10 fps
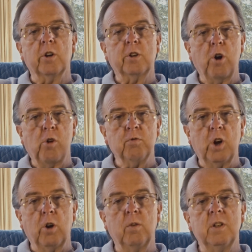or
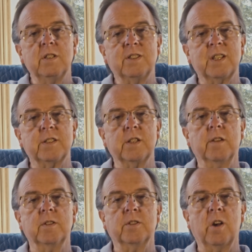co-wrote 6
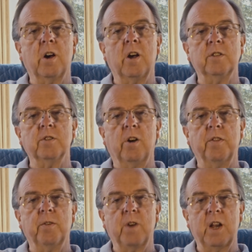of the songs
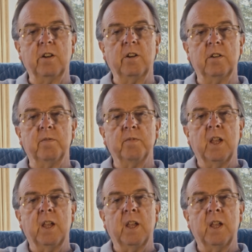on the record.